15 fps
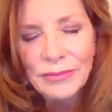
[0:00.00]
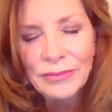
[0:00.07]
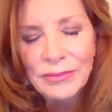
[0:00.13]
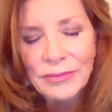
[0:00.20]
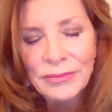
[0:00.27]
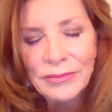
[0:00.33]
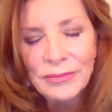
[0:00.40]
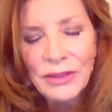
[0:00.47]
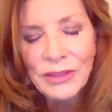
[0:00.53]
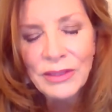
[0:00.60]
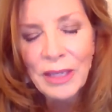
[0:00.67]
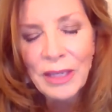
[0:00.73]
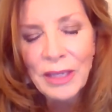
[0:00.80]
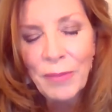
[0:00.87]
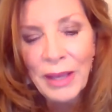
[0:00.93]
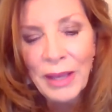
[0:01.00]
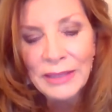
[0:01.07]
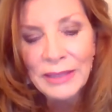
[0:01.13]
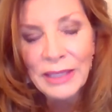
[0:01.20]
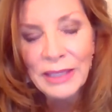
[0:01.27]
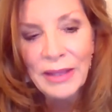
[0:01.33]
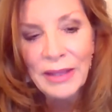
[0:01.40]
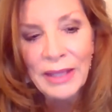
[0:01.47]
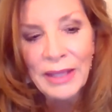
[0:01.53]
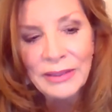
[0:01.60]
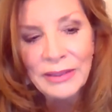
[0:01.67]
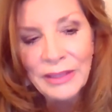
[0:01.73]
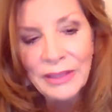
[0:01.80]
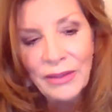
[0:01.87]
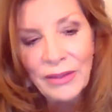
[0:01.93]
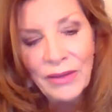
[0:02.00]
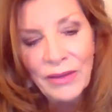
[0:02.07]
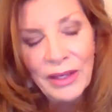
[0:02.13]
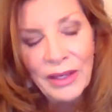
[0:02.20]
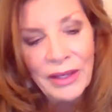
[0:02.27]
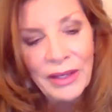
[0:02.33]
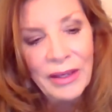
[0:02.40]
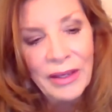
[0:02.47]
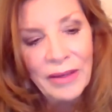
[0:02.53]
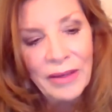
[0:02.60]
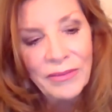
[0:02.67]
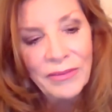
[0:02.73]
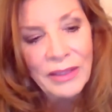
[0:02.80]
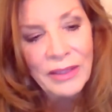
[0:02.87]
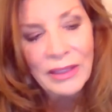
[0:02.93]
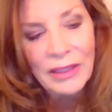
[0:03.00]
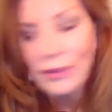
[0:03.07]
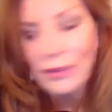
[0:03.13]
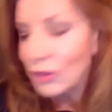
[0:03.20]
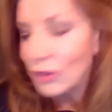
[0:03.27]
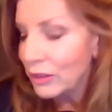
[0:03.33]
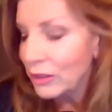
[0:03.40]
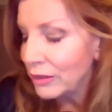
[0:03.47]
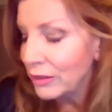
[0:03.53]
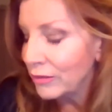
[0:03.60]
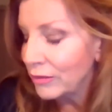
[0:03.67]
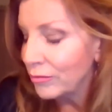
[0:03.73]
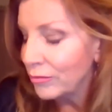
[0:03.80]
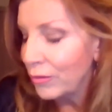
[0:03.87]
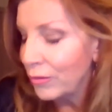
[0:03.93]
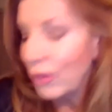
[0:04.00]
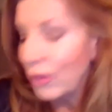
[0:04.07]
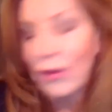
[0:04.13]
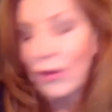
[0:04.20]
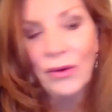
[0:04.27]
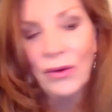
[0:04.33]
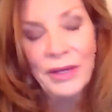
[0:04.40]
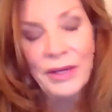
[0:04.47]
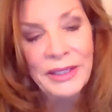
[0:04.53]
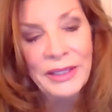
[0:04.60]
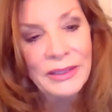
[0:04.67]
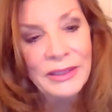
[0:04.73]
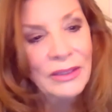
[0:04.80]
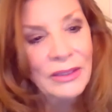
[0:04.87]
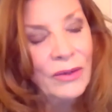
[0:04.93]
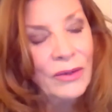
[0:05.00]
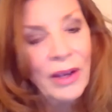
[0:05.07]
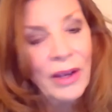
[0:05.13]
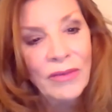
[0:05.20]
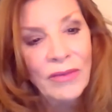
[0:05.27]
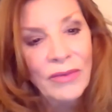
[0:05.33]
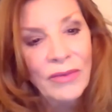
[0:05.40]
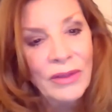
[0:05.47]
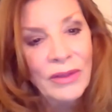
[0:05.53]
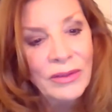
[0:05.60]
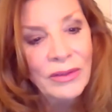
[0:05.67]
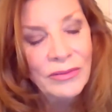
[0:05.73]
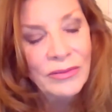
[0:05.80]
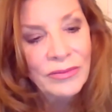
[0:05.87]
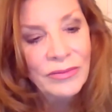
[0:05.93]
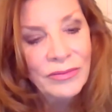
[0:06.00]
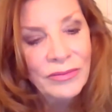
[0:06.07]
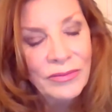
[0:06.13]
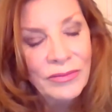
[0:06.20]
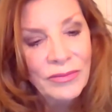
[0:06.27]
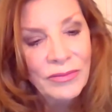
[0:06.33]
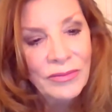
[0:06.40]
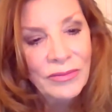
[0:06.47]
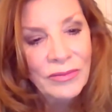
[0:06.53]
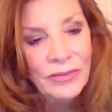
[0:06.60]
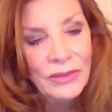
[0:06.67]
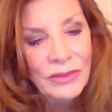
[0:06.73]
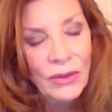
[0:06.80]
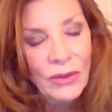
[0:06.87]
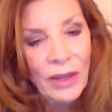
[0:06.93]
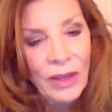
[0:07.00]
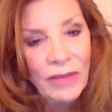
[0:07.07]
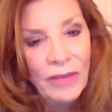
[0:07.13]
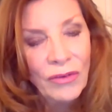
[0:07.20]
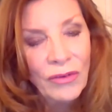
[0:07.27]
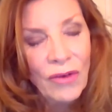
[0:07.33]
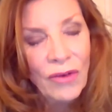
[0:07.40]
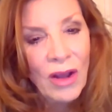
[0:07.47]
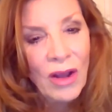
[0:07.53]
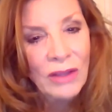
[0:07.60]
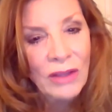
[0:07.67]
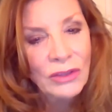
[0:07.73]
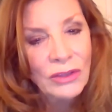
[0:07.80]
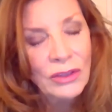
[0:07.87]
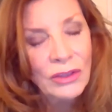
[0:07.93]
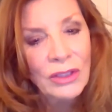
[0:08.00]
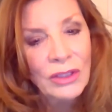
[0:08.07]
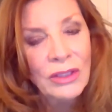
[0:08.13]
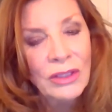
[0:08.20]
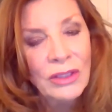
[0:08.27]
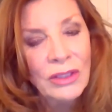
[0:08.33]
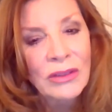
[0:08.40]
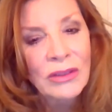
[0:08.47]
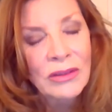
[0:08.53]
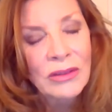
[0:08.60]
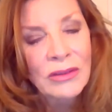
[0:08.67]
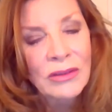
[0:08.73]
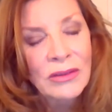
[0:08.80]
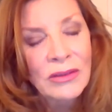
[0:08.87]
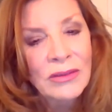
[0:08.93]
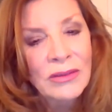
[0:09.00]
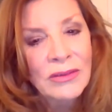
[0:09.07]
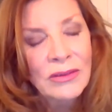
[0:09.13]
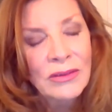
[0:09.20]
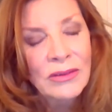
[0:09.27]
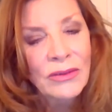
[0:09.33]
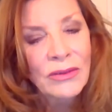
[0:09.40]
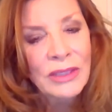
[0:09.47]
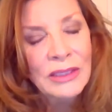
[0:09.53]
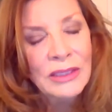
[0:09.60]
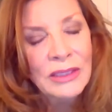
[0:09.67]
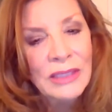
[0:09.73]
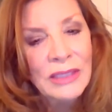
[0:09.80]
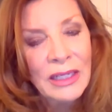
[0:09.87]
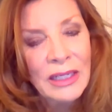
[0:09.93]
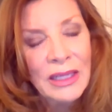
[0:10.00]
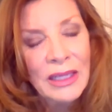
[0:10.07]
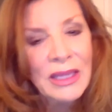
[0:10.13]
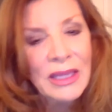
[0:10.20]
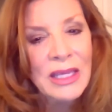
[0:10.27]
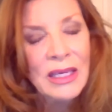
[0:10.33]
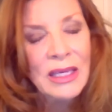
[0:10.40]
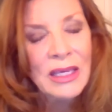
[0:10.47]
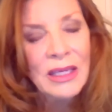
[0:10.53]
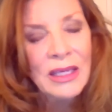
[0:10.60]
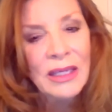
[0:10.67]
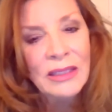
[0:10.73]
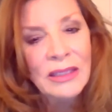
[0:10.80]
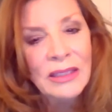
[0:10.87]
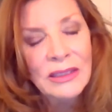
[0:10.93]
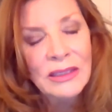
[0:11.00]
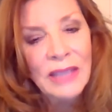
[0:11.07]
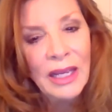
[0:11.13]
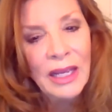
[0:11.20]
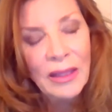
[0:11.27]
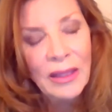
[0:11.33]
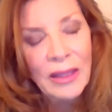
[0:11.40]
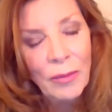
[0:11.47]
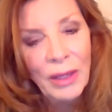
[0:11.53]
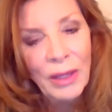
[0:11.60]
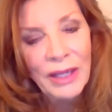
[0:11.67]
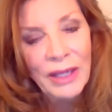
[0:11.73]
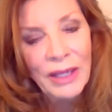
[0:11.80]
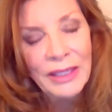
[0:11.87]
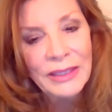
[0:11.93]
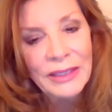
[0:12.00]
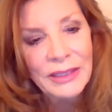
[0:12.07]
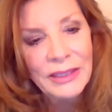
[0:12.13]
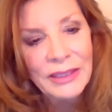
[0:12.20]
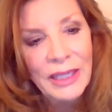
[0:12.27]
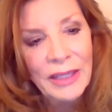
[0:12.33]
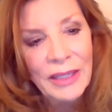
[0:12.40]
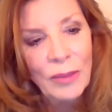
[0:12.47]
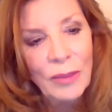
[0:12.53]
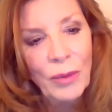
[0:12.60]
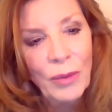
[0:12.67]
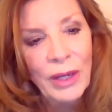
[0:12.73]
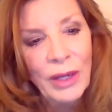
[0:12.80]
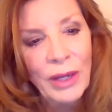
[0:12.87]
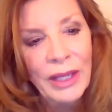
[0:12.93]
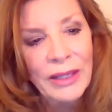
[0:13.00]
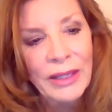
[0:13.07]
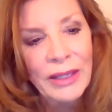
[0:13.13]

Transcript: And just keep asking that until you get a gift, and then just be curious and grateful. It's okay if you're not sure. Don't get stuck in thinking. Stay in the body, stay in the breath.